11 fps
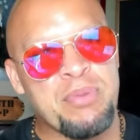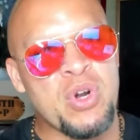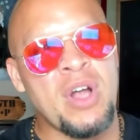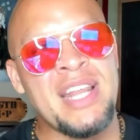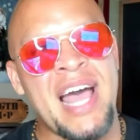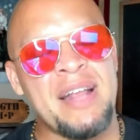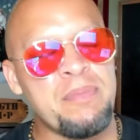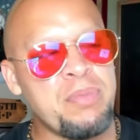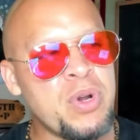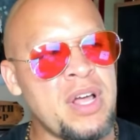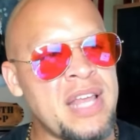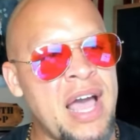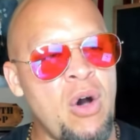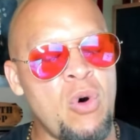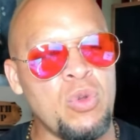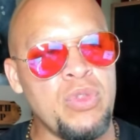Put on that put on that
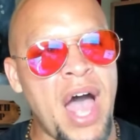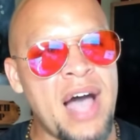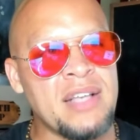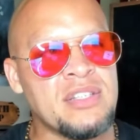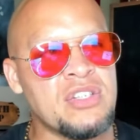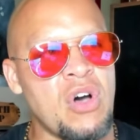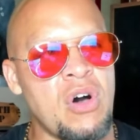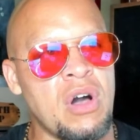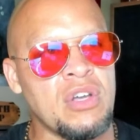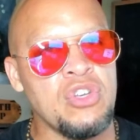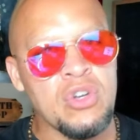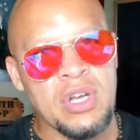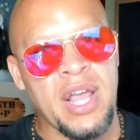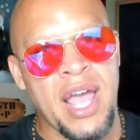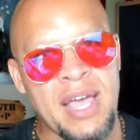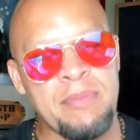old Nas song. You could
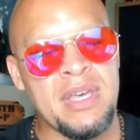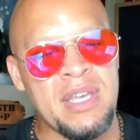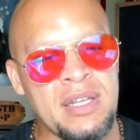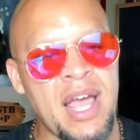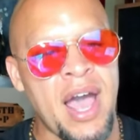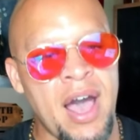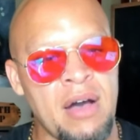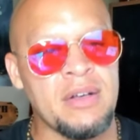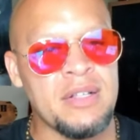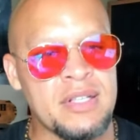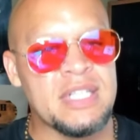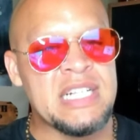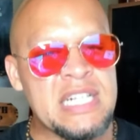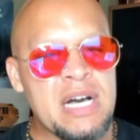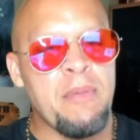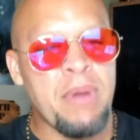hate me now,
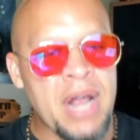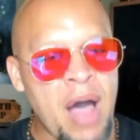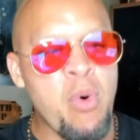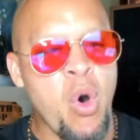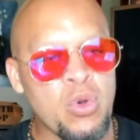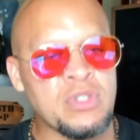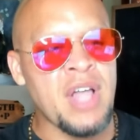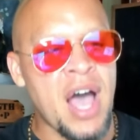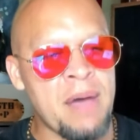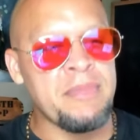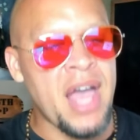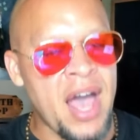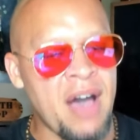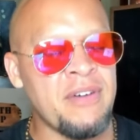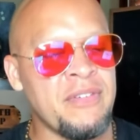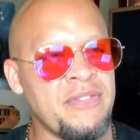but I won't stop
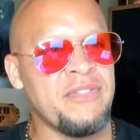now.